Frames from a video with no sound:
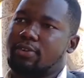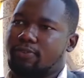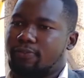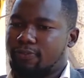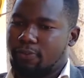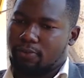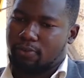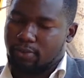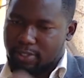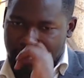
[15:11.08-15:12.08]
would say,
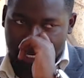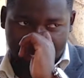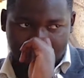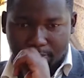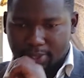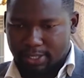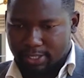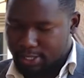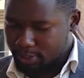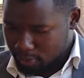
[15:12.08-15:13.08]

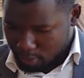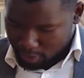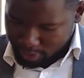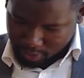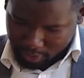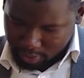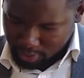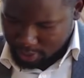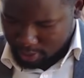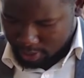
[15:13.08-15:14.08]
starting with the CSO
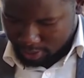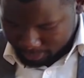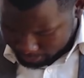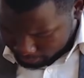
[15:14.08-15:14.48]
question,